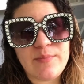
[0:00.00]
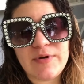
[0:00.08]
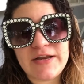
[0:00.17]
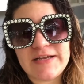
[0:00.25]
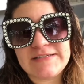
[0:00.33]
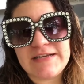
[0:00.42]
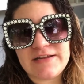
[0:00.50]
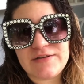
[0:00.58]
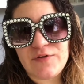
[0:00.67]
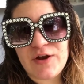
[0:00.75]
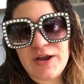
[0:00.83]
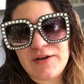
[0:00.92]
I'm pretty excited. It's
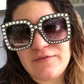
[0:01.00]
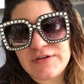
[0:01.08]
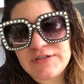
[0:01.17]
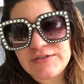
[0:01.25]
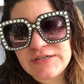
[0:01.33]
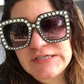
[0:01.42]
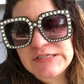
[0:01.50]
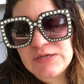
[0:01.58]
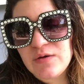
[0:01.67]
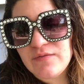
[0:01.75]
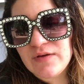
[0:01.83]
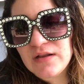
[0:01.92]
for our anniversary,
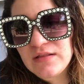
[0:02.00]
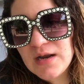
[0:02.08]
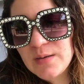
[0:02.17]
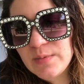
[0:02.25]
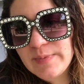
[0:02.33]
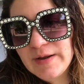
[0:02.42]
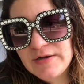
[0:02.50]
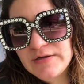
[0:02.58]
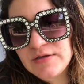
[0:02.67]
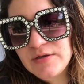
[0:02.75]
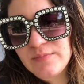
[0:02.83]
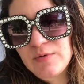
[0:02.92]
so I've got a lot of preparing
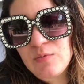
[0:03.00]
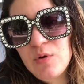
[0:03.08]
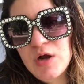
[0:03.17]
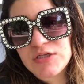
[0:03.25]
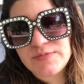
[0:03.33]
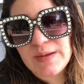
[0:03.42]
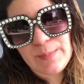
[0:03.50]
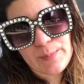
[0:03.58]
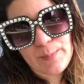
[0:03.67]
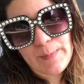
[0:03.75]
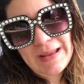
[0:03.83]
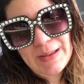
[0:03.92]
to do. I'm going to wash my
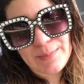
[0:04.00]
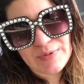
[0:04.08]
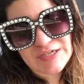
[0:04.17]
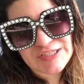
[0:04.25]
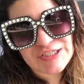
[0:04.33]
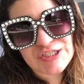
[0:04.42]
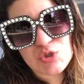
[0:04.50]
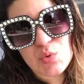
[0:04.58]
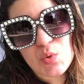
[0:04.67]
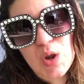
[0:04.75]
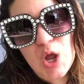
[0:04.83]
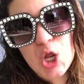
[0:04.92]
makeup brushes
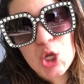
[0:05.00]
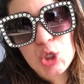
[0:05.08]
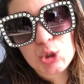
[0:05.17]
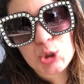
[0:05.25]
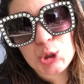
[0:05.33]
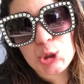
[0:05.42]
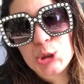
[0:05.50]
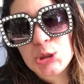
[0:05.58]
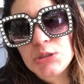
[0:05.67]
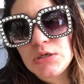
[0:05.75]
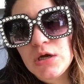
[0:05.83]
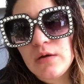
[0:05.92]
tonight.
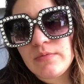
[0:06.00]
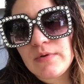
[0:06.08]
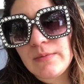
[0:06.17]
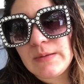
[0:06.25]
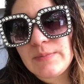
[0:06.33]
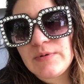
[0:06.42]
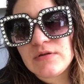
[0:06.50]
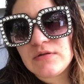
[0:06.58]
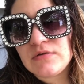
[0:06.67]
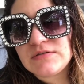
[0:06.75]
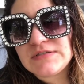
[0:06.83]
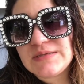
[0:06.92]
I'll probably put a
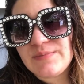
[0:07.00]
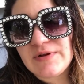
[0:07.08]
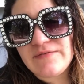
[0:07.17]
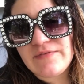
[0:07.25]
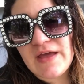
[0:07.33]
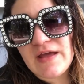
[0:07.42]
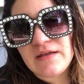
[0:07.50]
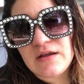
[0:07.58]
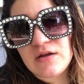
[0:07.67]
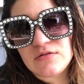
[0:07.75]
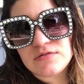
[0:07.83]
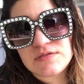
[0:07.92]
little snippet of that,
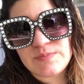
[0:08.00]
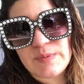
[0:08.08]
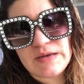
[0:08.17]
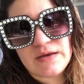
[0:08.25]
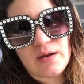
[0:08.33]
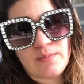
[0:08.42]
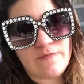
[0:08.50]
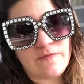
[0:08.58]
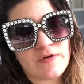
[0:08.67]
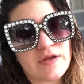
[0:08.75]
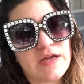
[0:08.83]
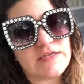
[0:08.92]
like I'll speed it up
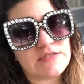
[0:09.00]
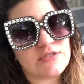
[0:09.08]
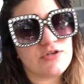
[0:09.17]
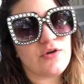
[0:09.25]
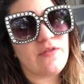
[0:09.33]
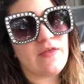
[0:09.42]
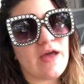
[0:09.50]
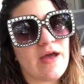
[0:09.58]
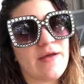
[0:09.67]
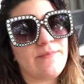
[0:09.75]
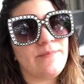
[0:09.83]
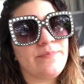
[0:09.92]
for you guys to show you
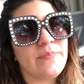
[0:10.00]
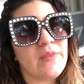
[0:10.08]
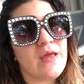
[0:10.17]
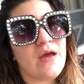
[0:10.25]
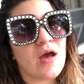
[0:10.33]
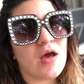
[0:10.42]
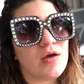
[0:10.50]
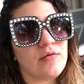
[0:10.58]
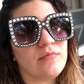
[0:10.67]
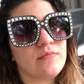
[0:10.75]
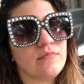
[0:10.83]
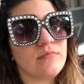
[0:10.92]
that.
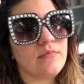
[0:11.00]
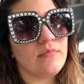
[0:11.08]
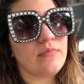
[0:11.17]
Um,